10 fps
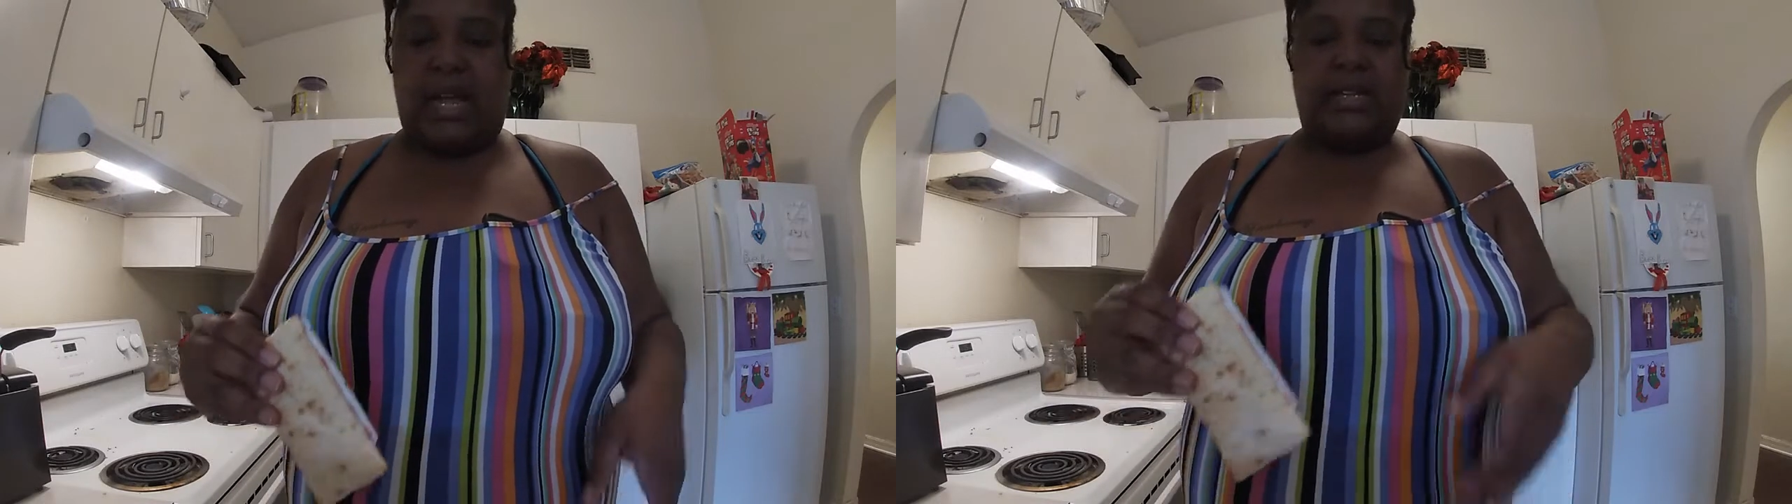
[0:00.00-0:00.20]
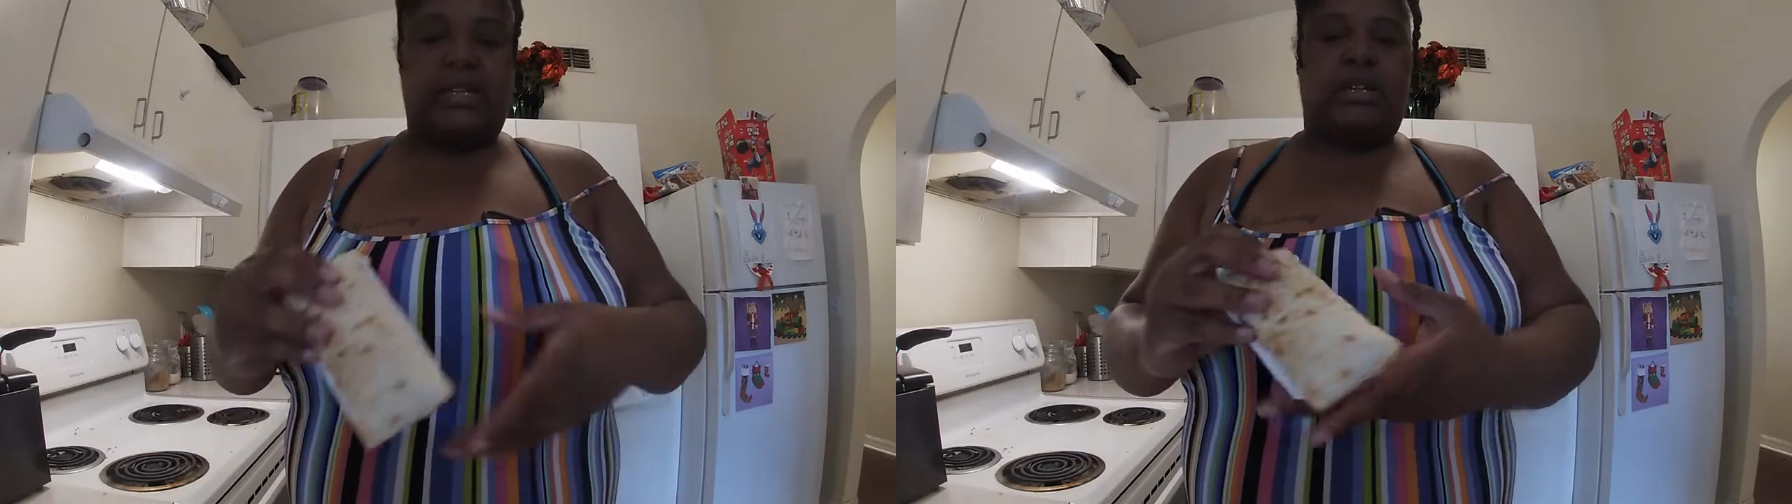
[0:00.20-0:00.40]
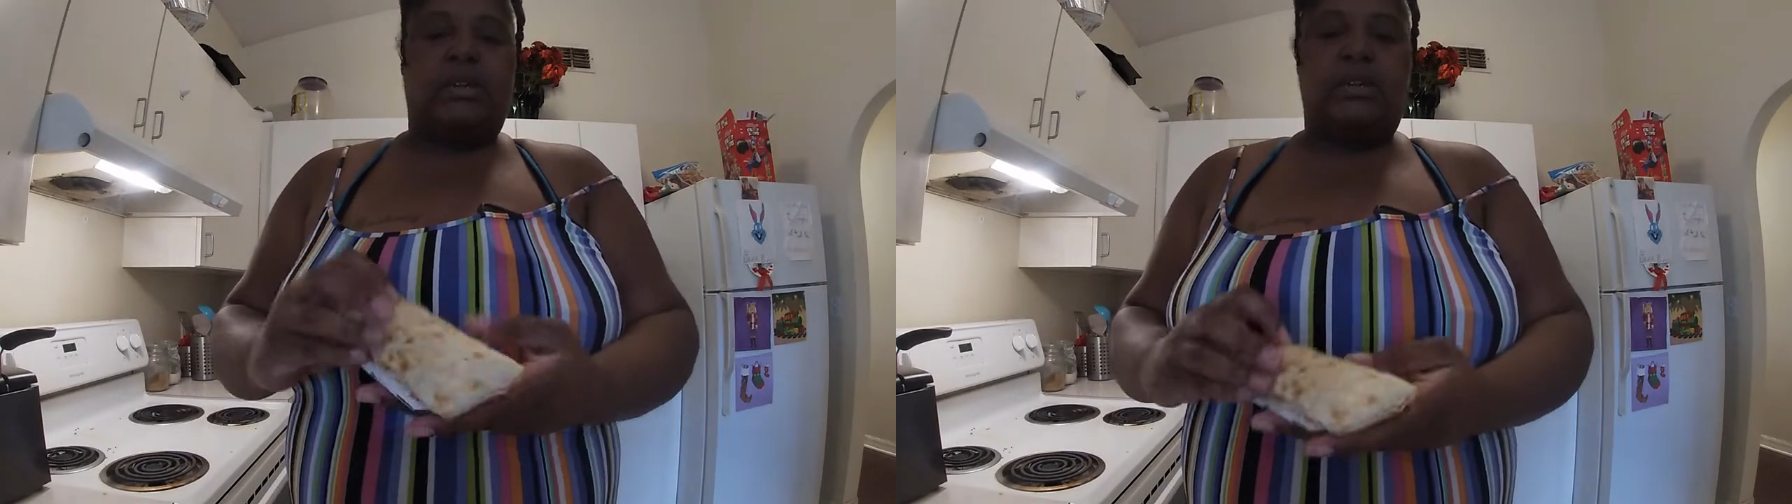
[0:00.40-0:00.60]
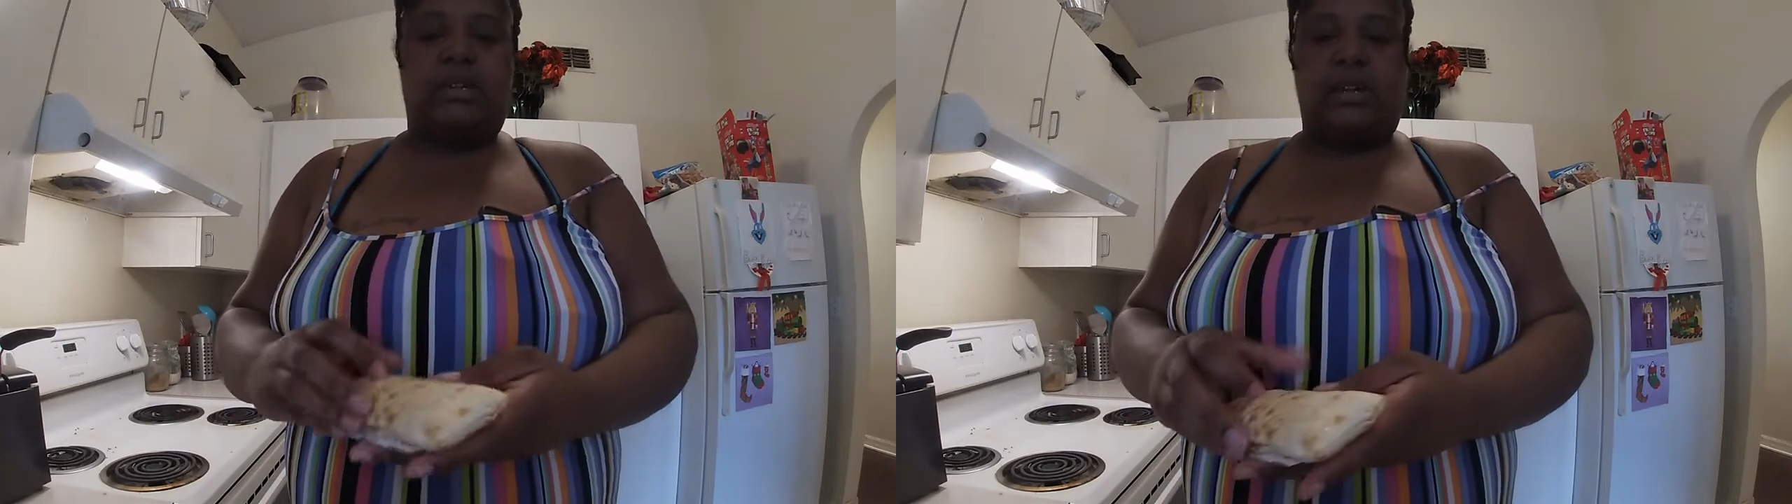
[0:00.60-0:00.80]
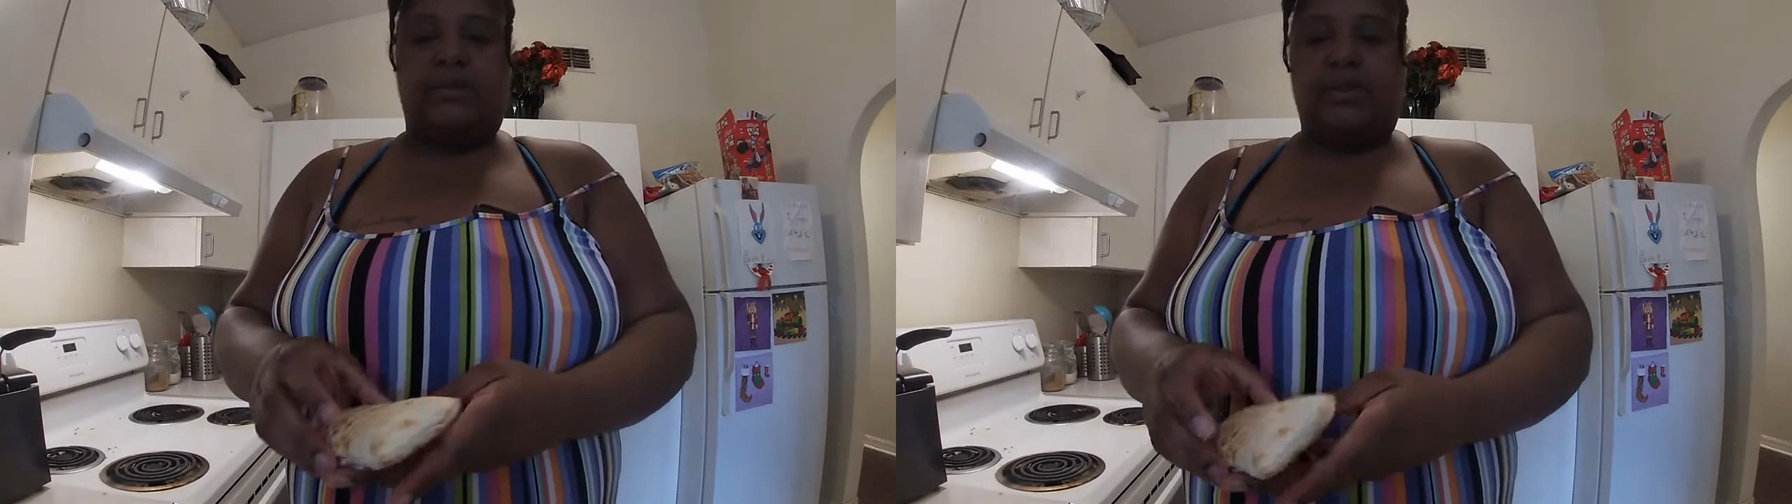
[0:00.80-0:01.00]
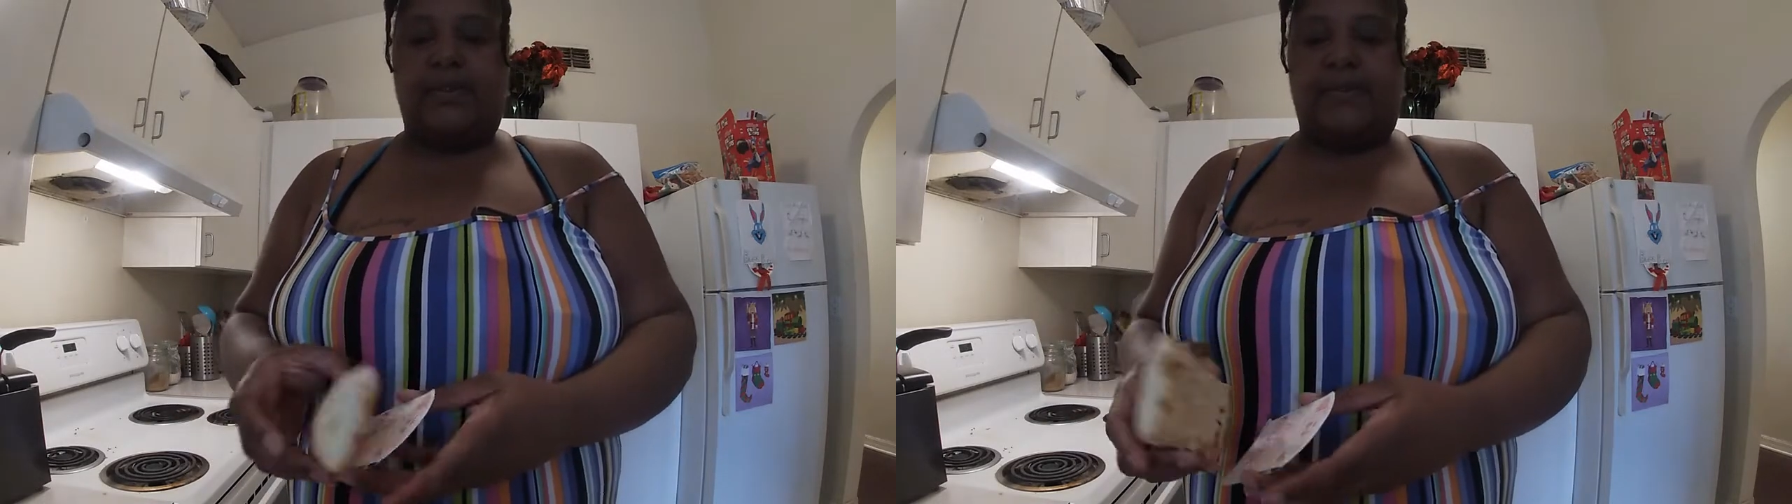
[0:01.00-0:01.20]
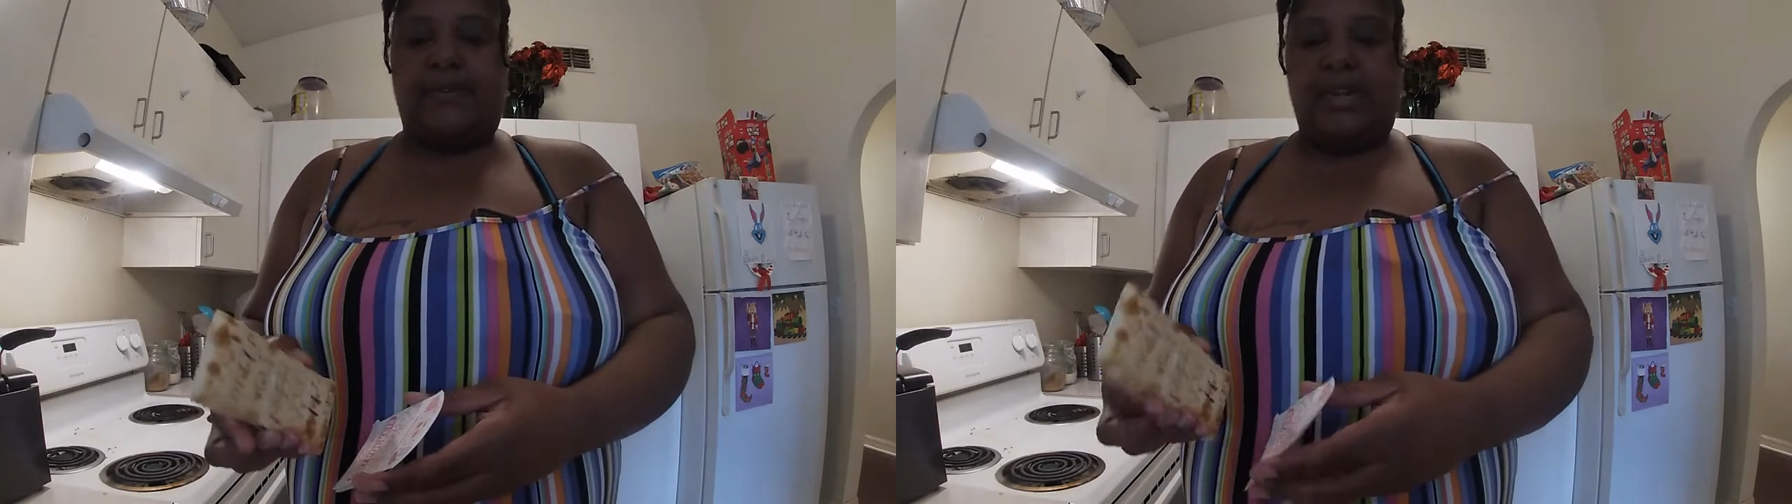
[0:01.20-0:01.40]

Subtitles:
I just cook stuff real